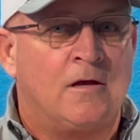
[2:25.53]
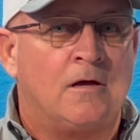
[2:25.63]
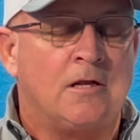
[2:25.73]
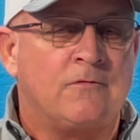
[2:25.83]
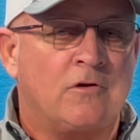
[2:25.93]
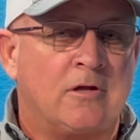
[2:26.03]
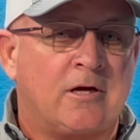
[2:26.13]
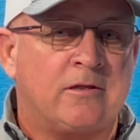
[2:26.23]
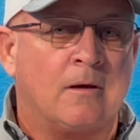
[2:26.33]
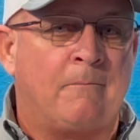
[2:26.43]
And if you look
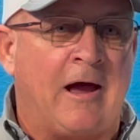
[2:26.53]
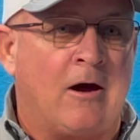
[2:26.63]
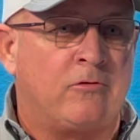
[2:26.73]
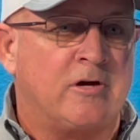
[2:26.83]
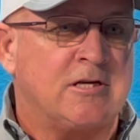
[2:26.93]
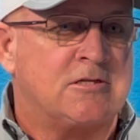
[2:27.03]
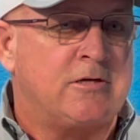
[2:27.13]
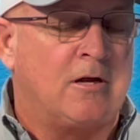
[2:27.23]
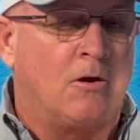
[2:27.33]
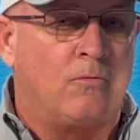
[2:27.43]
at the boundaries,
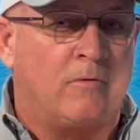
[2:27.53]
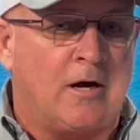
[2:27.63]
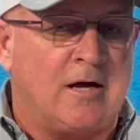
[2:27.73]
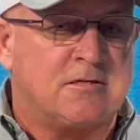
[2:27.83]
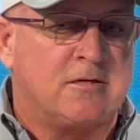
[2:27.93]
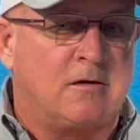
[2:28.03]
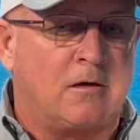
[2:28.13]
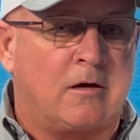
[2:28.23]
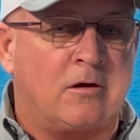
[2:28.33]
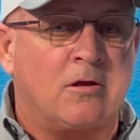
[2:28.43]
you know, I said
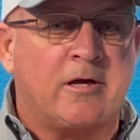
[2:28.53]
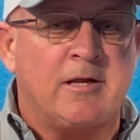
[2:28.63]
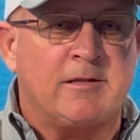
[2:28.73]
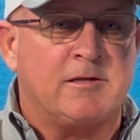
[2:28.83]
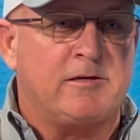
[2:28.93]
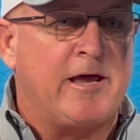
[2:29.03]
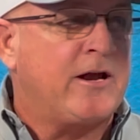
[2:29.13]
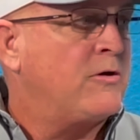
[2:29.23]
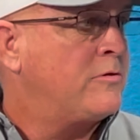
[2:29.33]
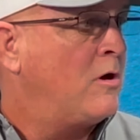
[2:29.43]
earlier, looking at the De
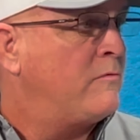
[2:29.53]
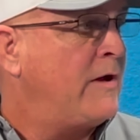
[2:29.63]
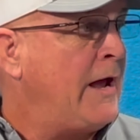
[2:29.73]
Cordova,